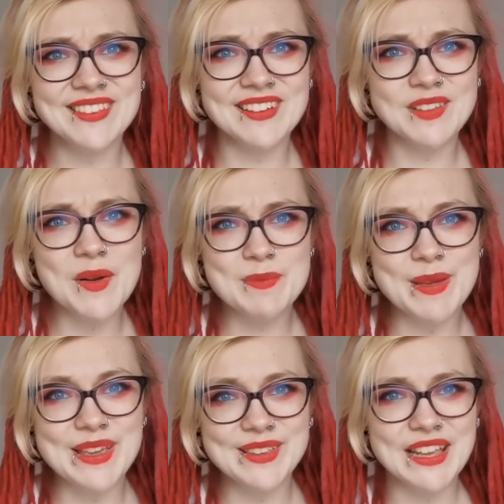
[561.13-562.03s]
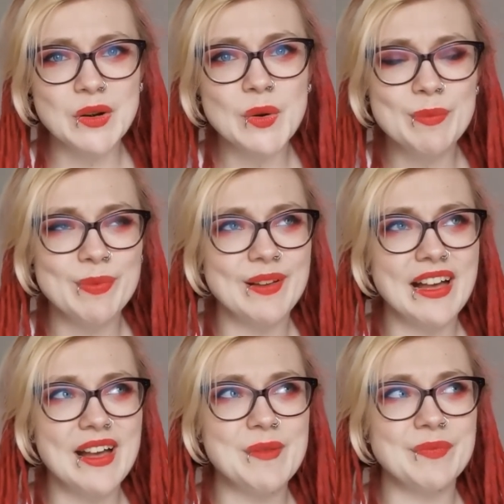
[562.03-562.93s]
So don't beat yourself
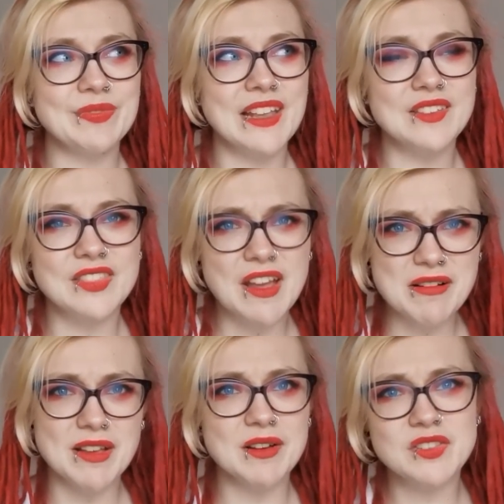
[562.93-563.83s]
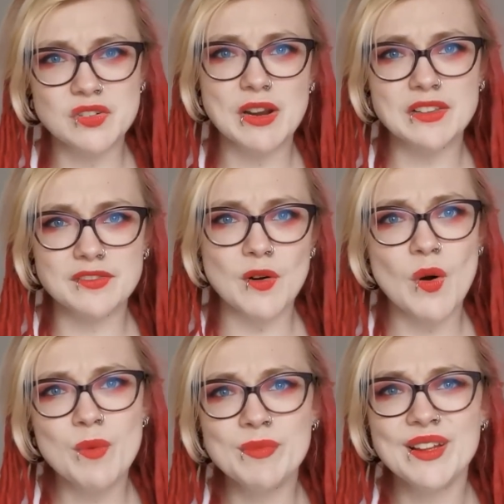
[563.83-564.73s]
up. It's a very, very strict
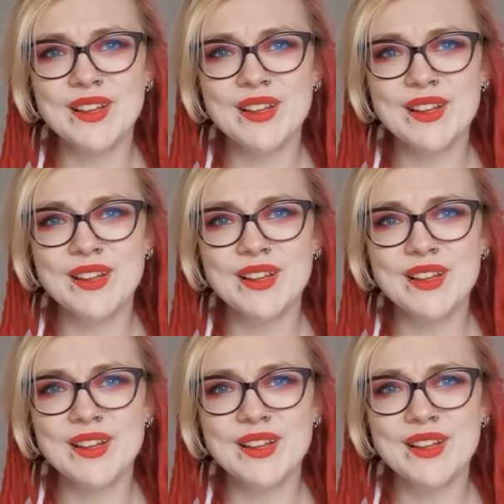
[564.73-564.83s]
form.